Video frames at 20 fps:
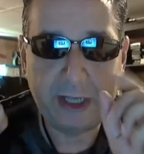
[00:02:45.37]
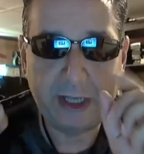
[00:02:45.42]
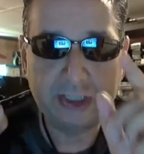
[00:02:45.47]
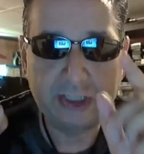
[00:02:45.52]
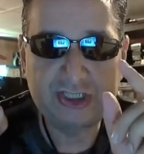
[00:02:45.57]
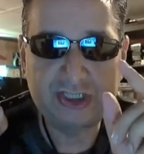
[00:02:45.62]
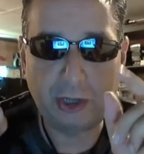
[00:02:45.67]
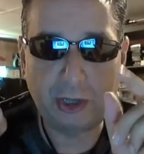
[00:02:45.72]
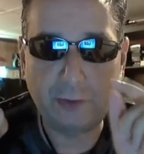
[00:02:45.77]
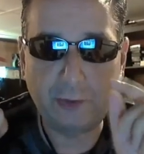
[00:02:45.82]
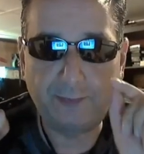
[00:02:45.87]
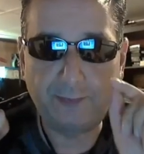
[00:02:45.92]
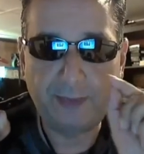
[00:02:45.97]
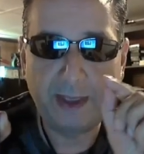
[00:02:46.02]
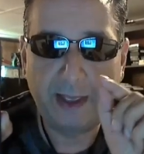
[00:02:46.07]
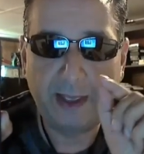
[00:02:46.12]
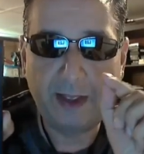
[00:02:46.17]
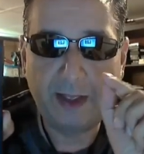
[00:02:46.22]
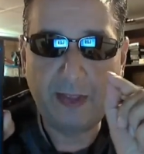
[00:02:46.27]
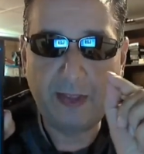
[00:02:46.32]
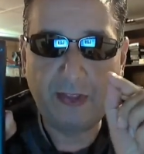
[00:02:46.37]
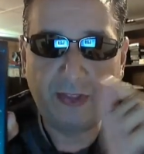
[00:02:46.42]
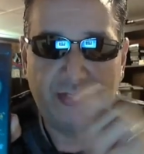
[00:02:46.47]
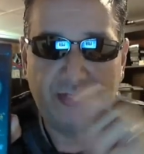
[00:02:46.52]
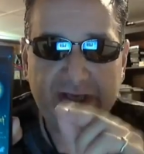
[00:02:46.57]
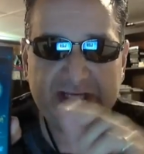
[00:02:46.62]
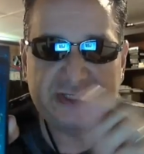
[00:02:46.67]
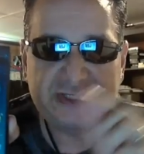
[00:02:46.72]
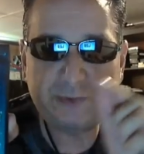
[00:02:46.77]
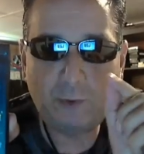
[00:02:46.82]
So
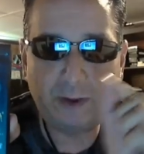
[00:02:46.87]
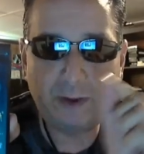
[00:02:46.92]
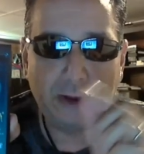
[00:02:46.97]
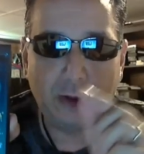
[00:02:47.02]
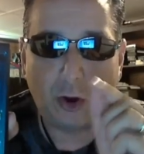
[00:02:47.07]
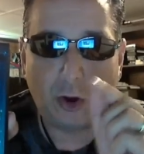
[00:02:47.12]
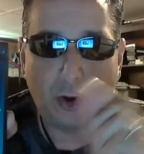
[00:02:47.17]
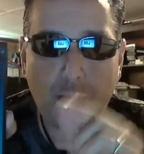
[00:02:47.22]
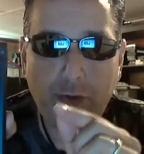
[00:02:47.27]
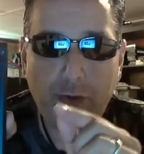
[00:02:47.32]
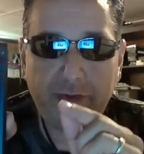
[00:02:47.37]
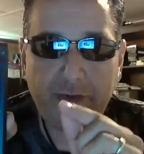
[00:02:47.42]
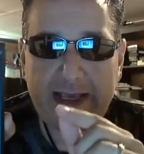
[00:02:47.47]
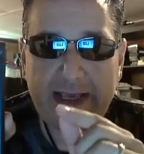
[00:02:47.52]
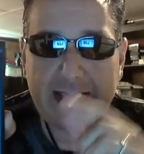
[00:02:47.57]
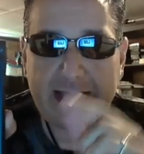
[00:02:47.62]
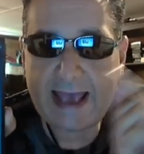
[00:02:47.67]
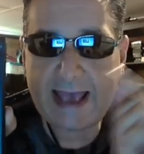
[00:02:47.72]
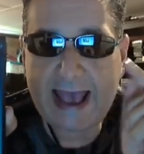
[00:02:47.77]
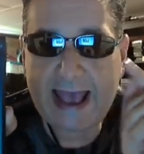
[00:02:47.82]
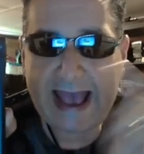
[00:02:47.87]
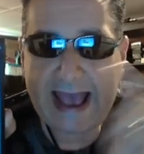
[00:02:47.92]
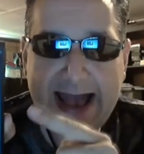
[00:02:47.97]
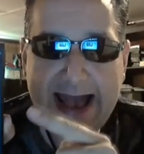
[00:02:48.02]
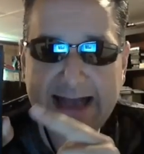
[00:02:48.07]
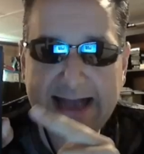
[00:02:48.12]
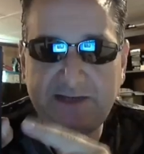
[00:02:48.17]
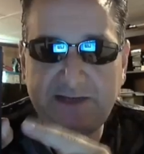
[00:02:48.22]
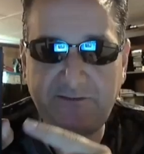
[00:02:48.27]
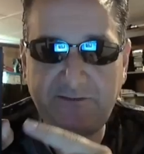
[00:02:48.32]
this will only
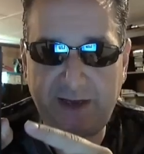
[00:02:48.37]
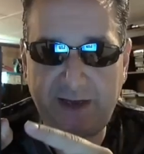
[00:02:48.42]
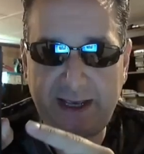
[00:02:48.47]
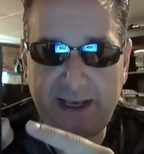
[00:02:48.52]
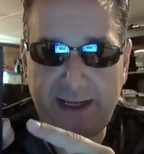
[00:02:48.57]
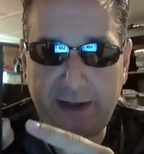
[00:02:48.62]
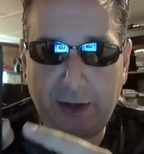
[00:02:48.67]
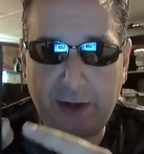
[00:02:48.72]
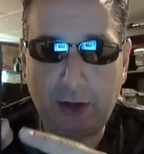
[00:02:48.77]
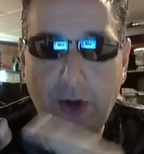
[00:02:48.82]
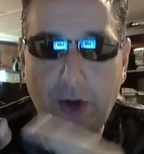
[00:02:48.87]
activate